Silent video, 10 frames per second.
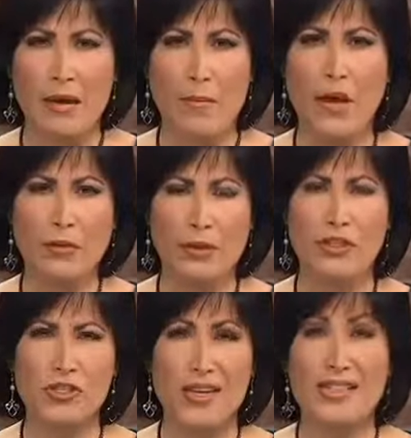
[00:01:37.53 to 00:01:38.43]

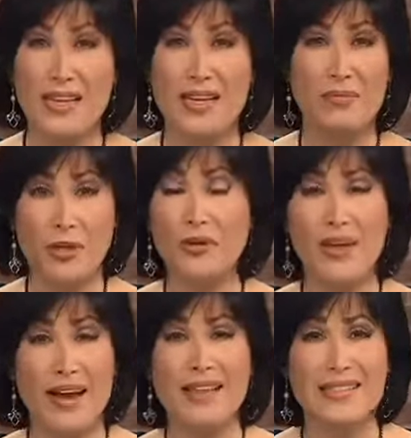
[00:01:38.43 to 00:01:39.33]
Muttridge says he
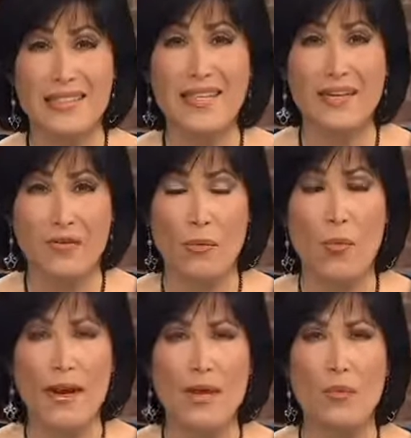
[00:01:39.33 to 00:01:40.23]
nearly got sick from
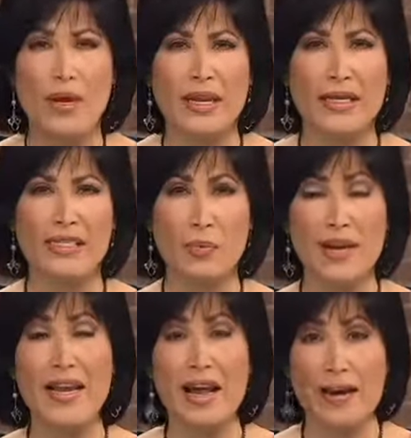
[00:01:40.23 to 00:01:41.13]
what he witnessed.
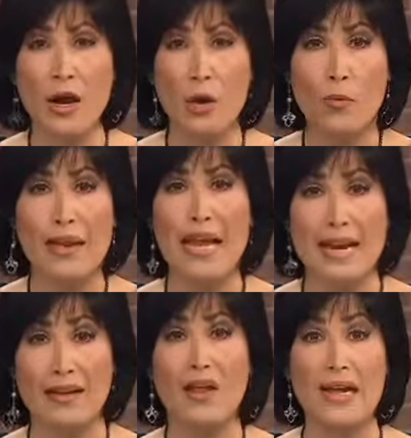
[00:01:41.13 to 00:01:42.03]
When he got home, he
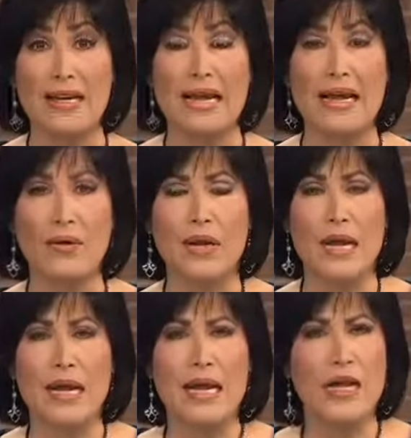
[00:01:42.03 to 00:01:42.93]
had to lie down.
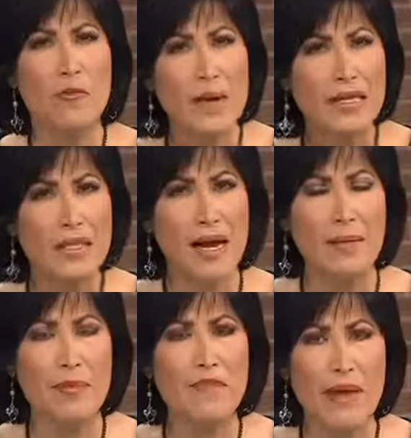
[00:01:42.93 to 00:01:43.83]
In the
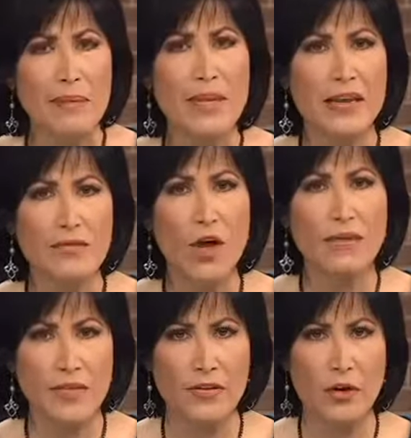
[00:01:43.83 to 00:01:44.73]
meantime, the family
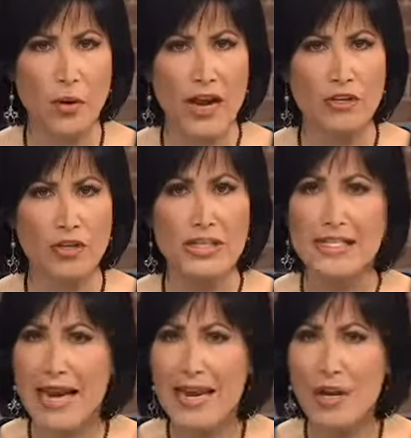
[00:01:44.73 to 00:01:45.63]
involved in the crash has
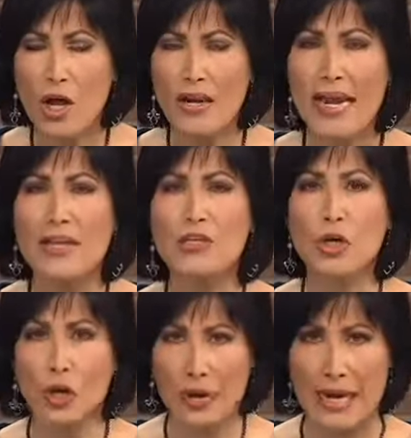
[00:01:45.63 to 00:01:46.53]
taken on an
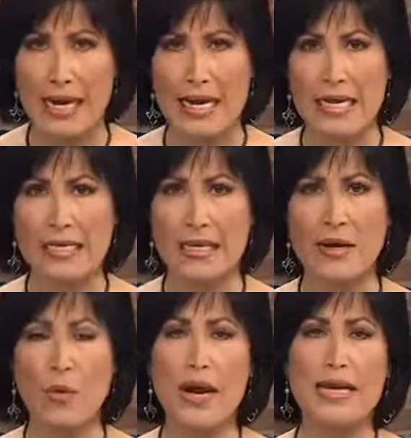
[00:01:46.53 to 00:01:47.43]
attorney.
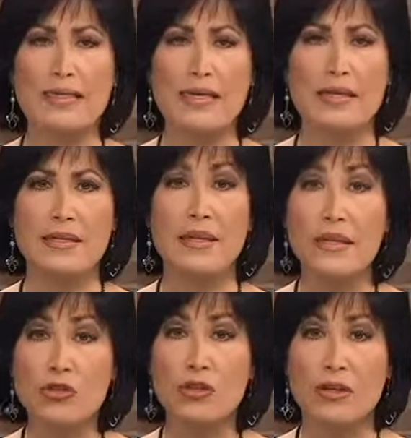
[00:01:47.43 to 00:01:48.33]
Dean Waite says
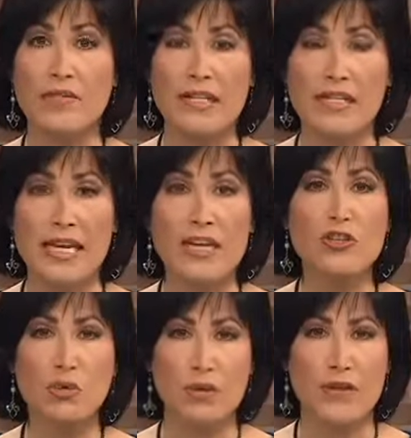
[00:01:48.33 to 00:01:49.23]
initial
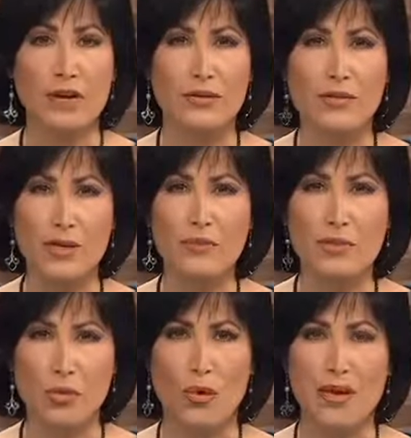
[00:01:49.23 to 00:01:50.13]
investigation reveals some
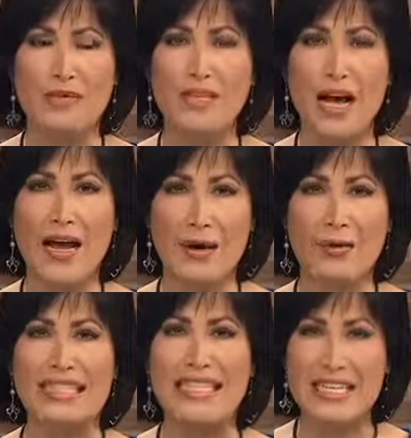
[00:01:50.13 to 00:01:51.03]
sort of
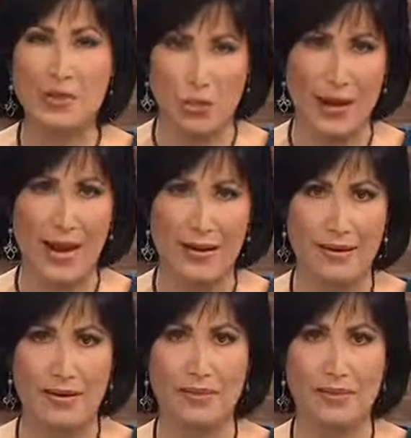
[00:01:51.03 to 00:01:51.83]
tire detread.